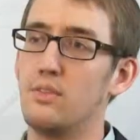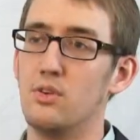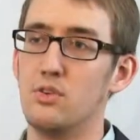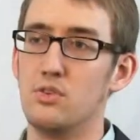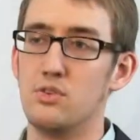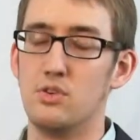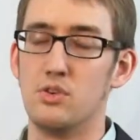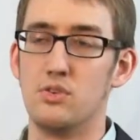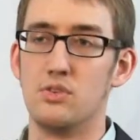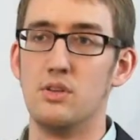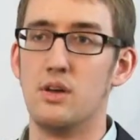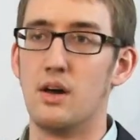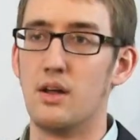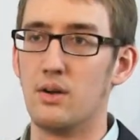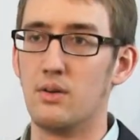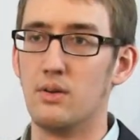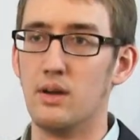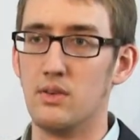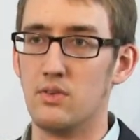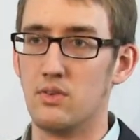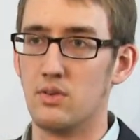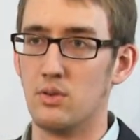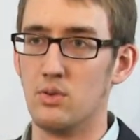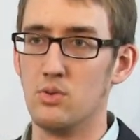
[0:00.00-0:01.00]
there's just not a
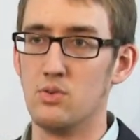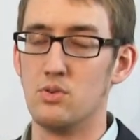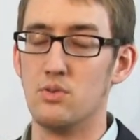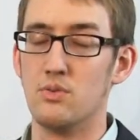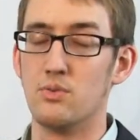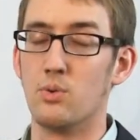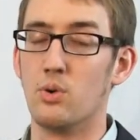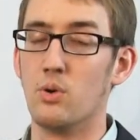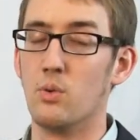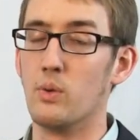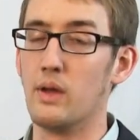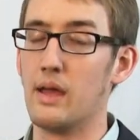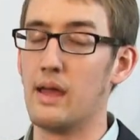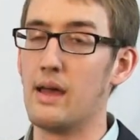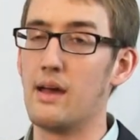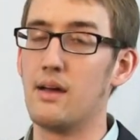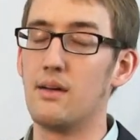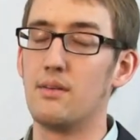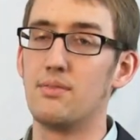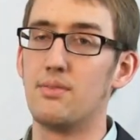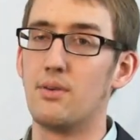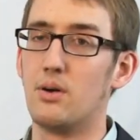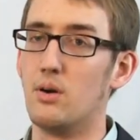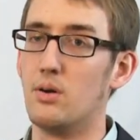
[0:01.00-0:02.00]
great solution for it. We
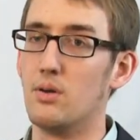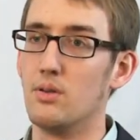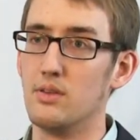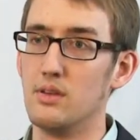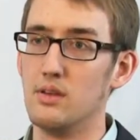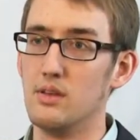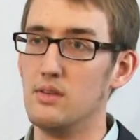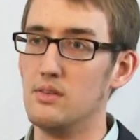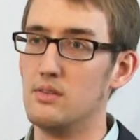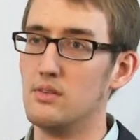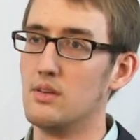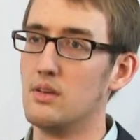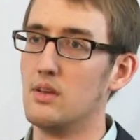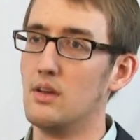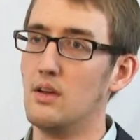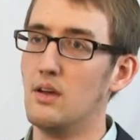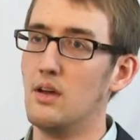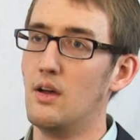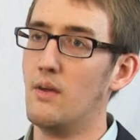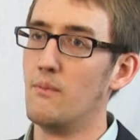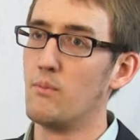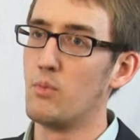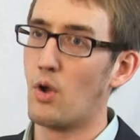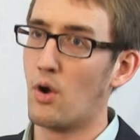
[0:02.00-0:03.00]
have all these
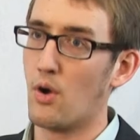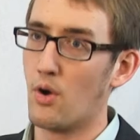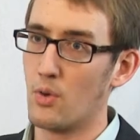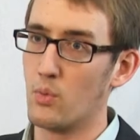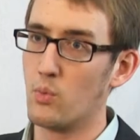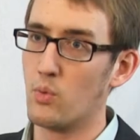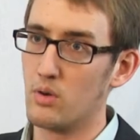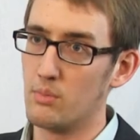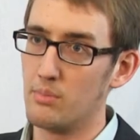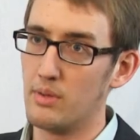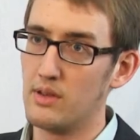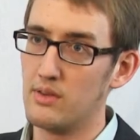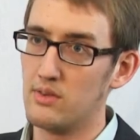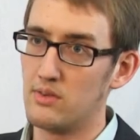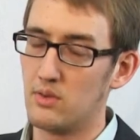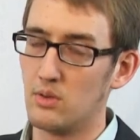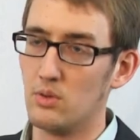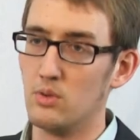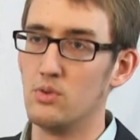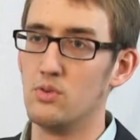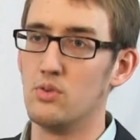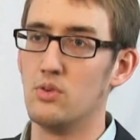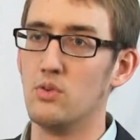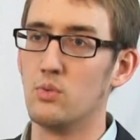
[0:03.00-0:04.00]
hardware-based
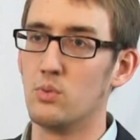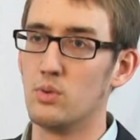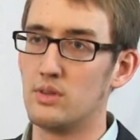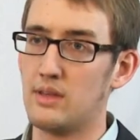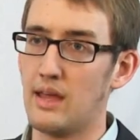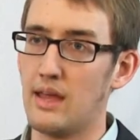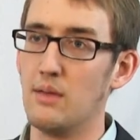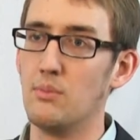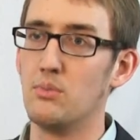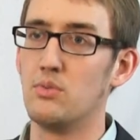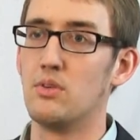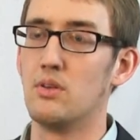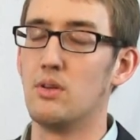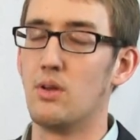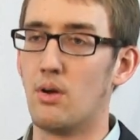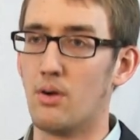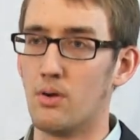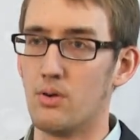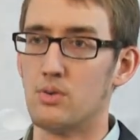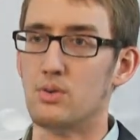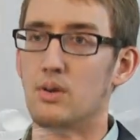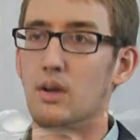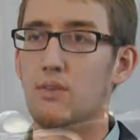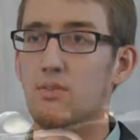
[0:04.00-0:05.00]
solutions with tapes and
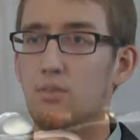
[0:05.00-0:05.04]
hard